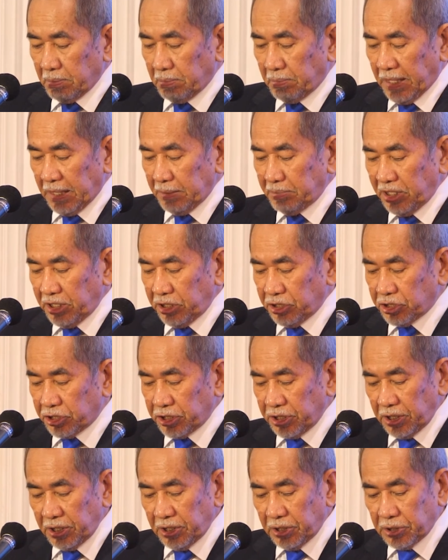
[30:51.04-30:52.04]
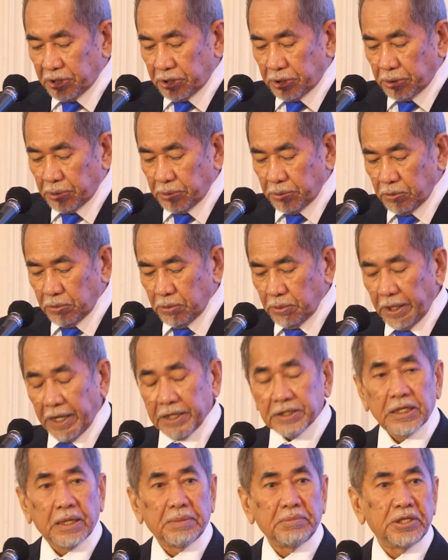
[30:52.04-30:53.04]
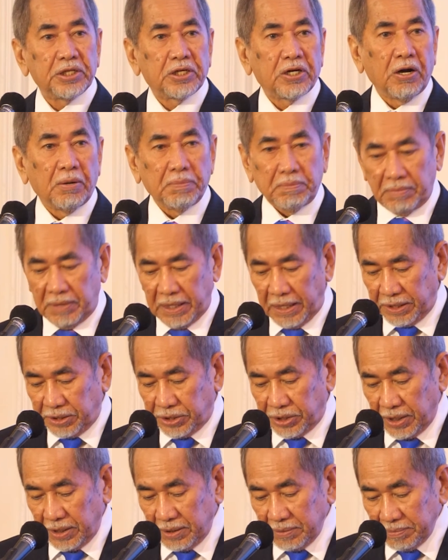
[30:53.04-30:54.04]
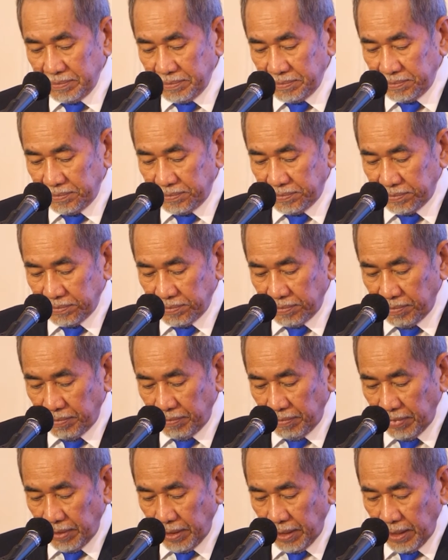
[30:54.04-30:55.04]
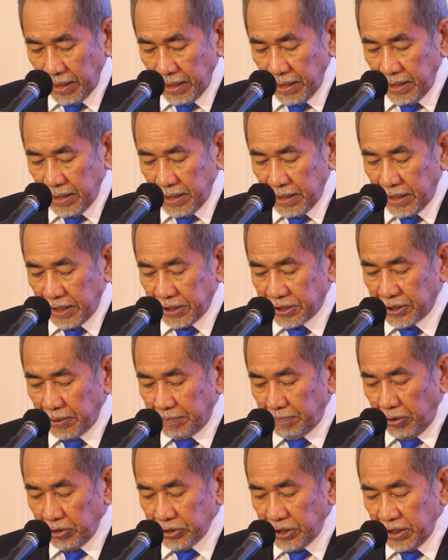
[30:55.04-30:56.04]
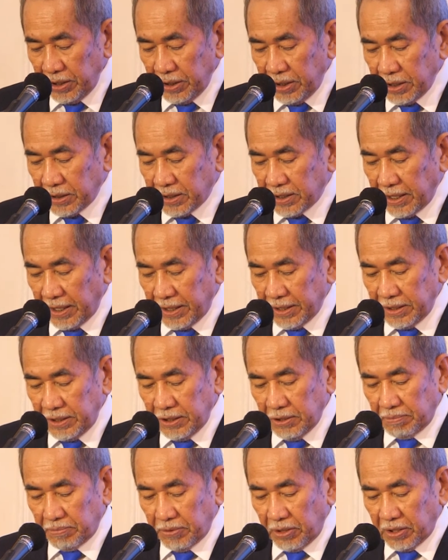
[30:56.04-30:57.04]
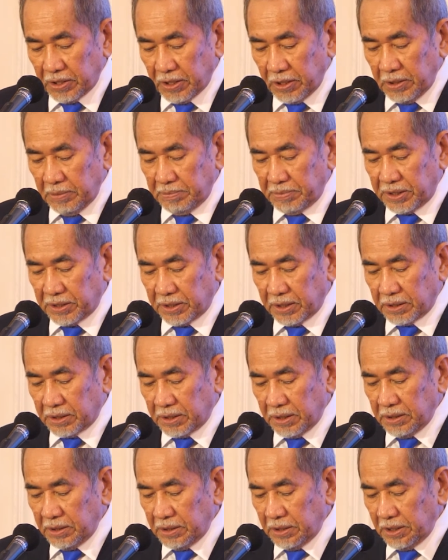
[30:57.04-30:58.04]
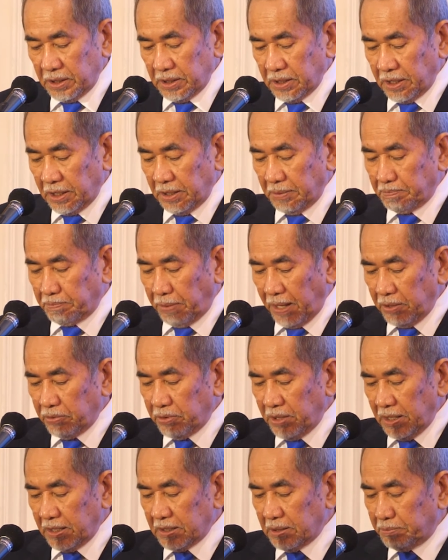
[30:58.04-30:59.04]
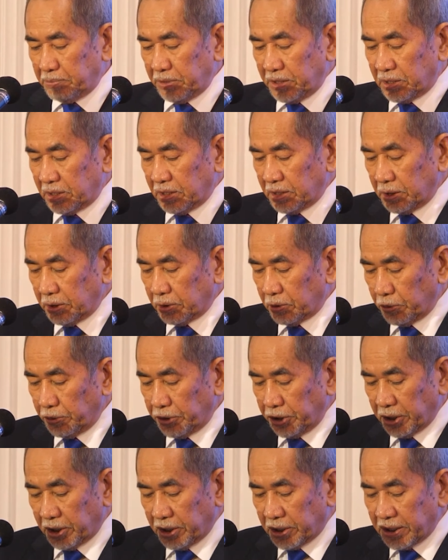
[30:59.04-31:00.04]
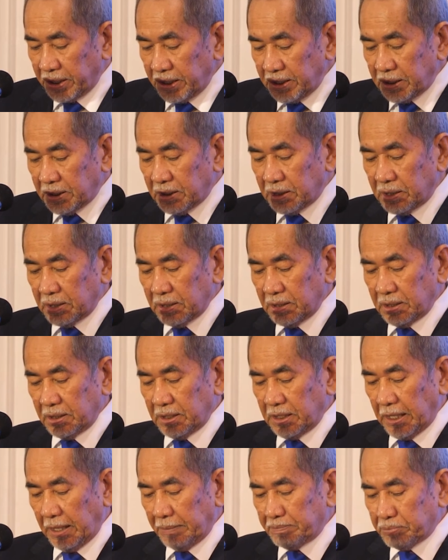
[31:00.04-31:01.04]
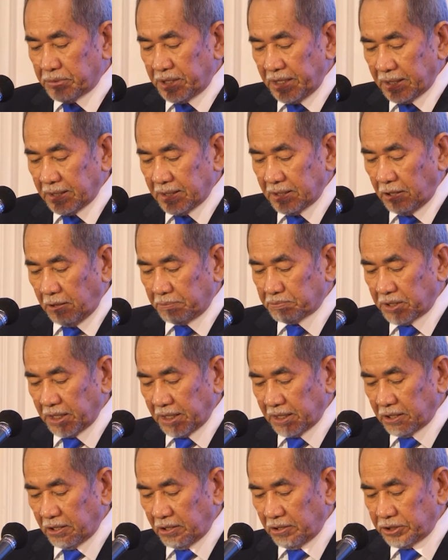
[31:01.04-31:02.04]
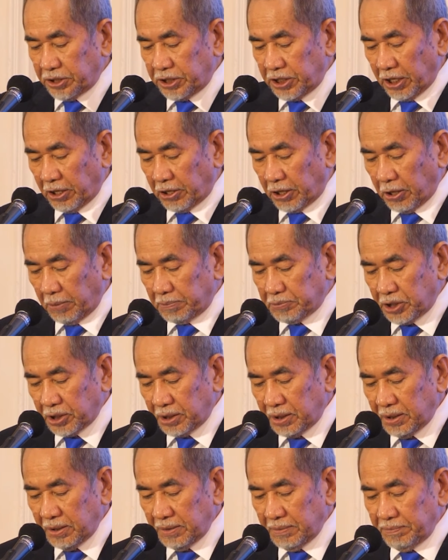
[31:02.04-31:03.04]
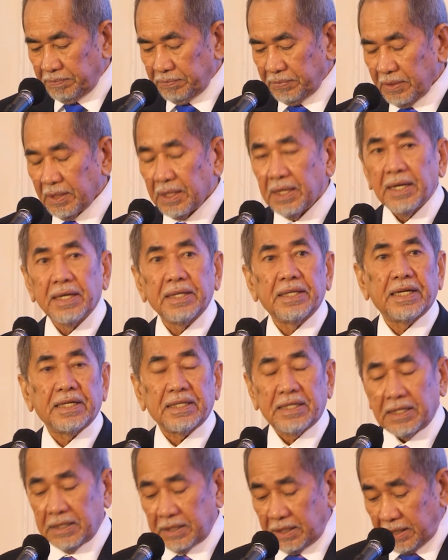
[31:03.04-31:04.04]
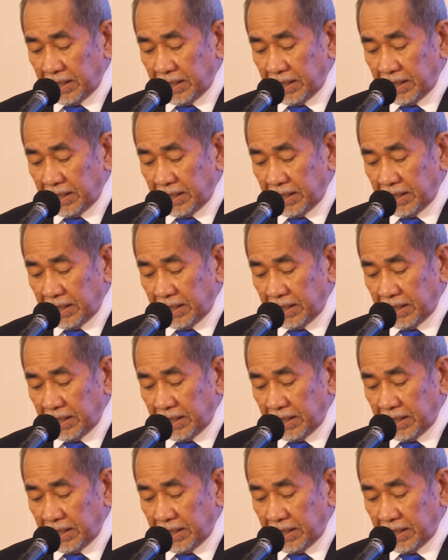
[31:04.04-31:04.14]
My ministry, through SME Corp Malaysia, is supporting this kind of local businesses, empower other businesses to increase the uptake of technology adoption that can